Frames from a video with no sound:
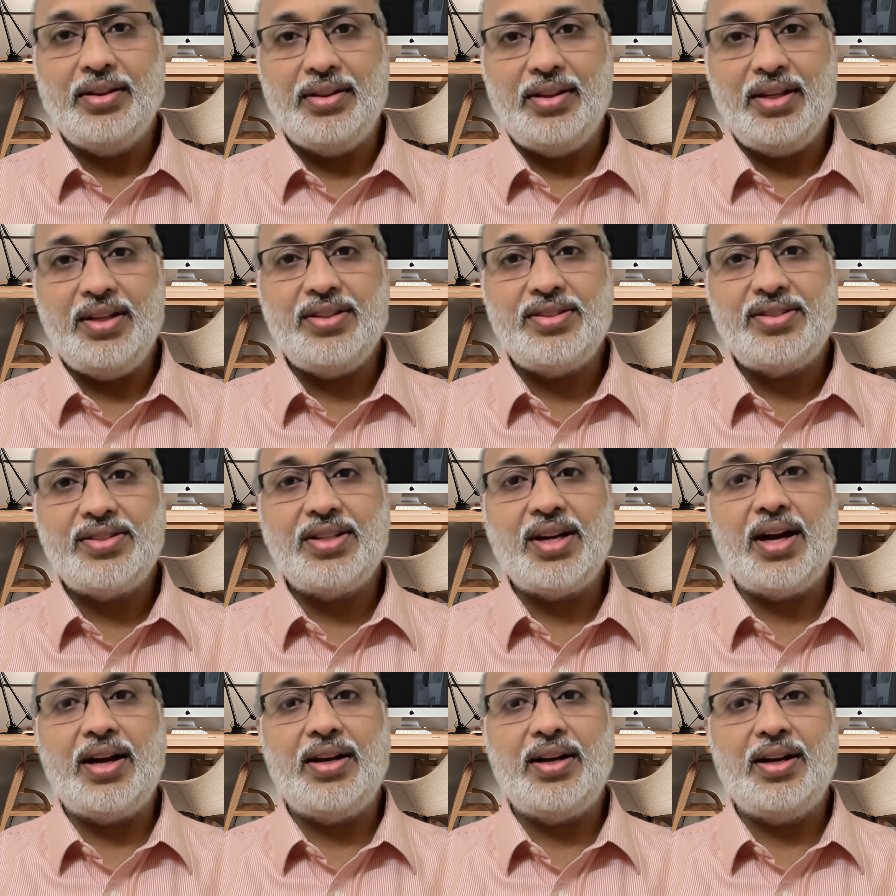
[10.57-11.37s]

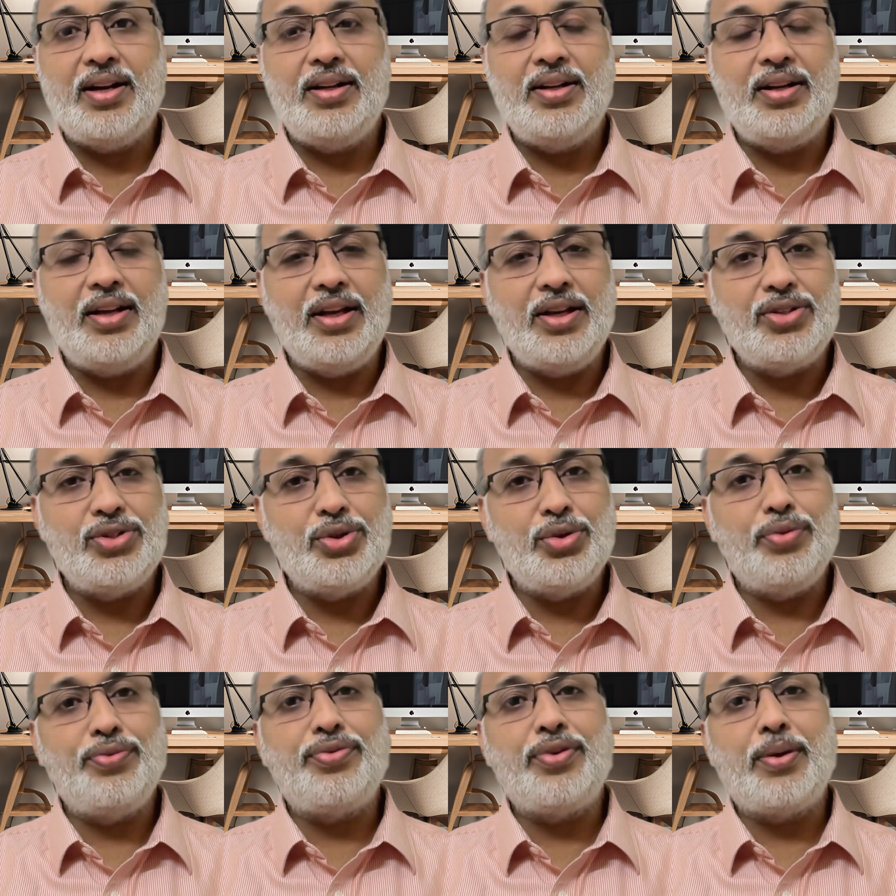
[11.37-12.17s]
This channel
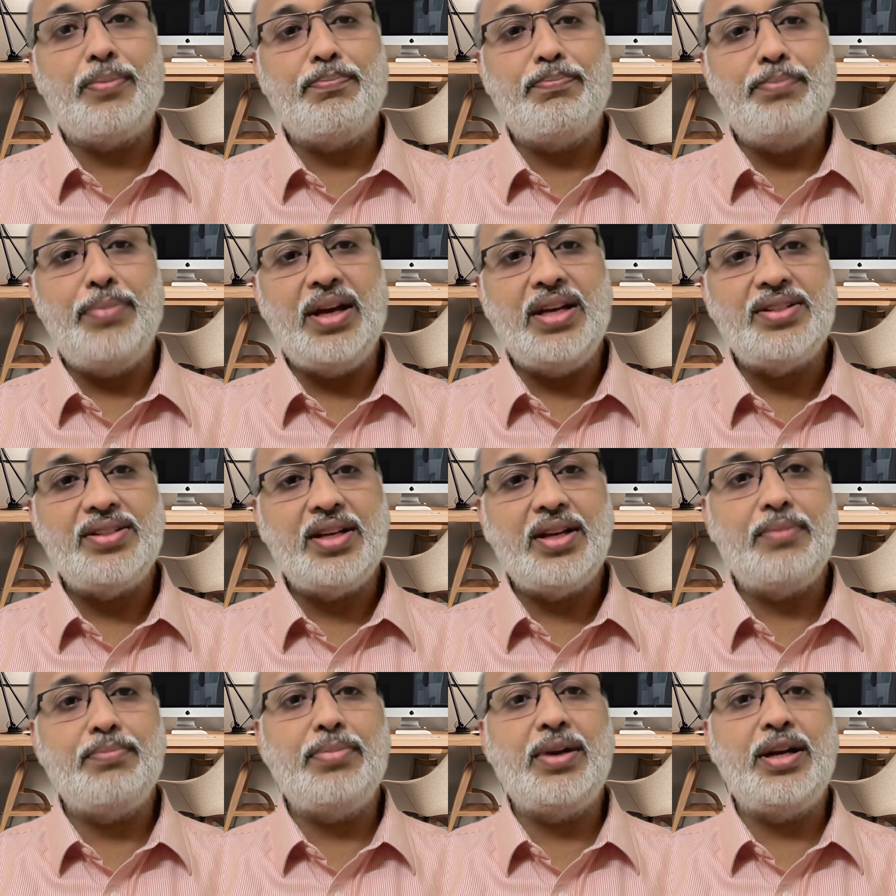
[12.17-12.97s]
takes you from
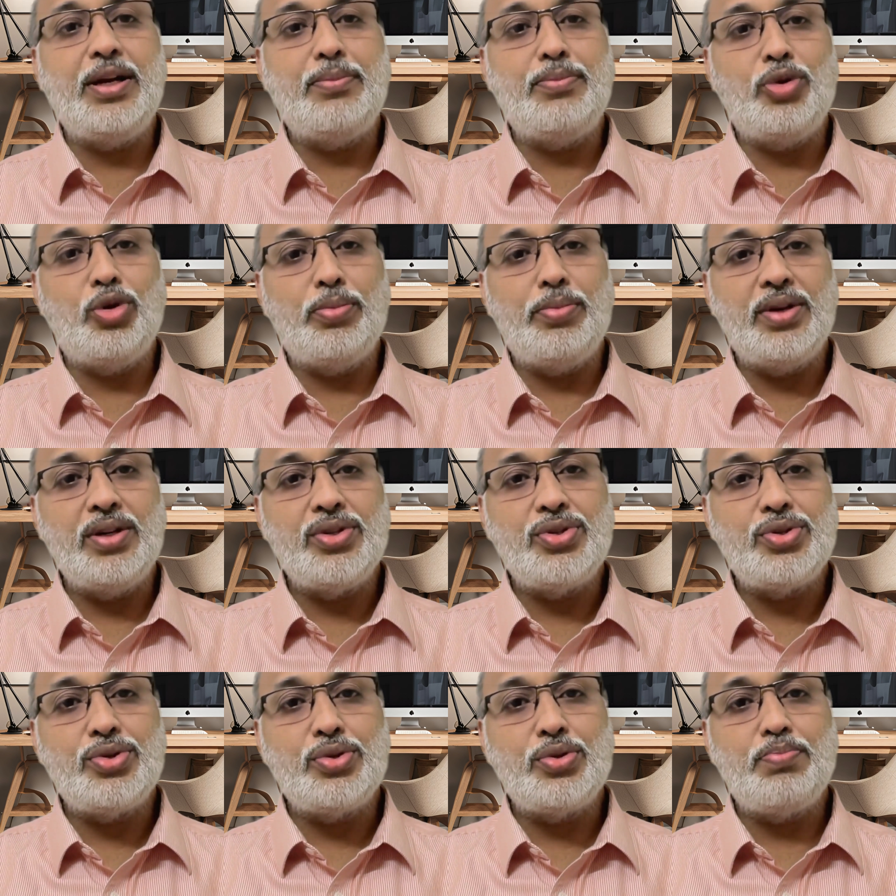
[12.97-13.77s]
basic bead
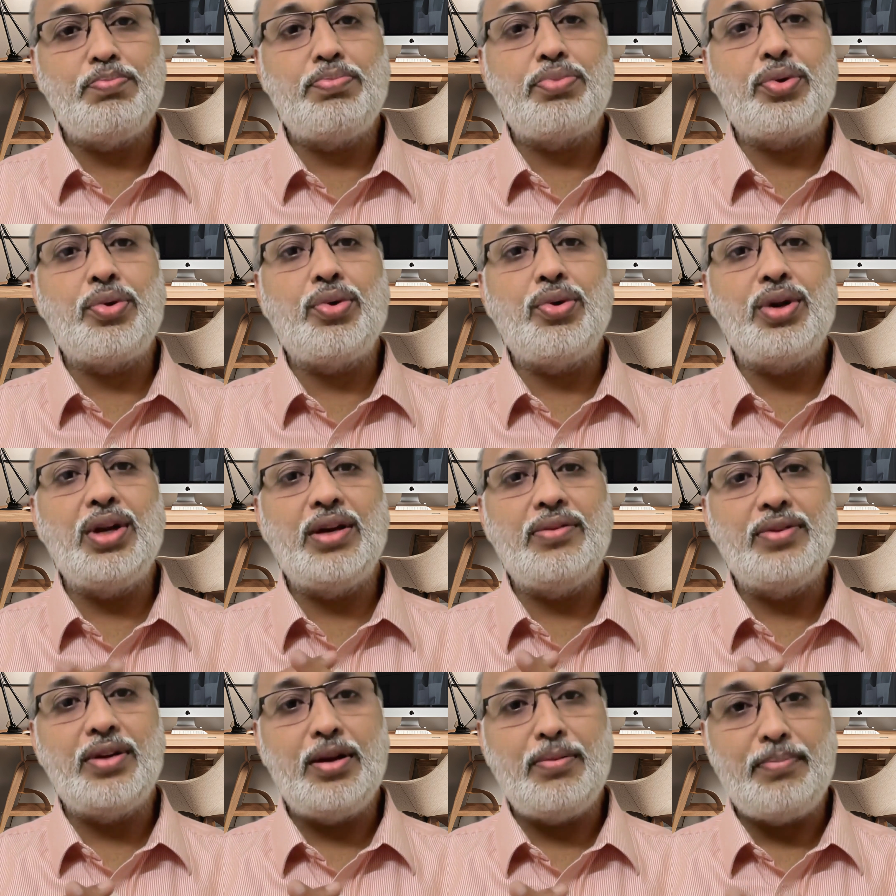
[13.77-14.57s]
movements to pro
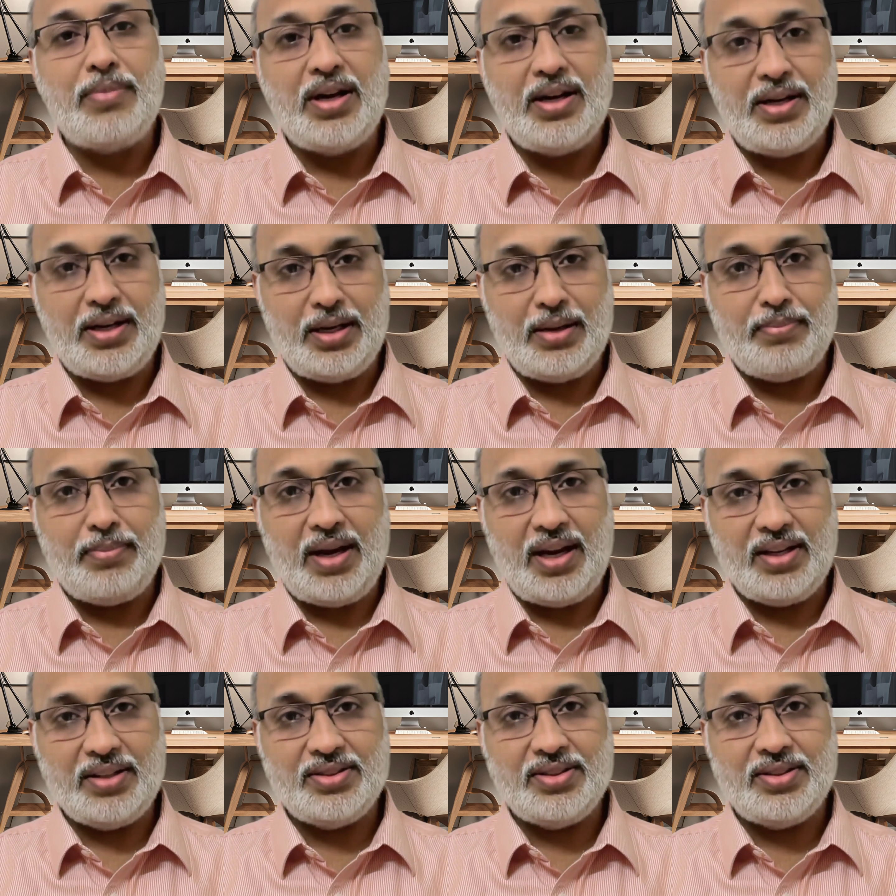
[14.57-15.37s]
level mental
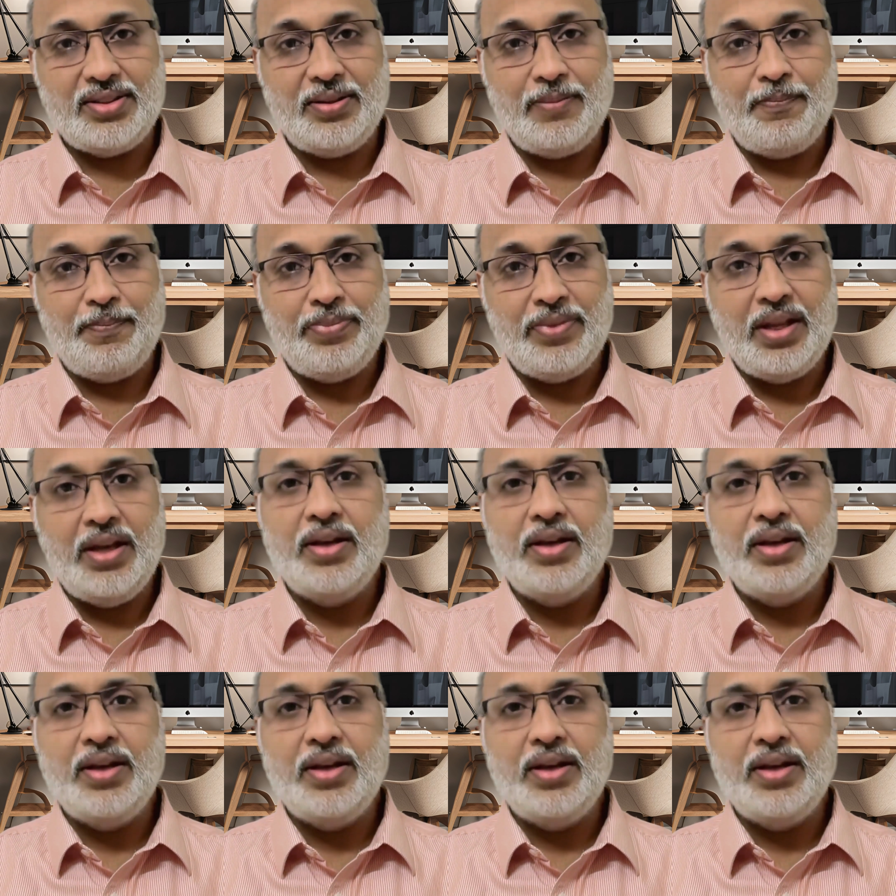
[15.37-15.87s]
maths.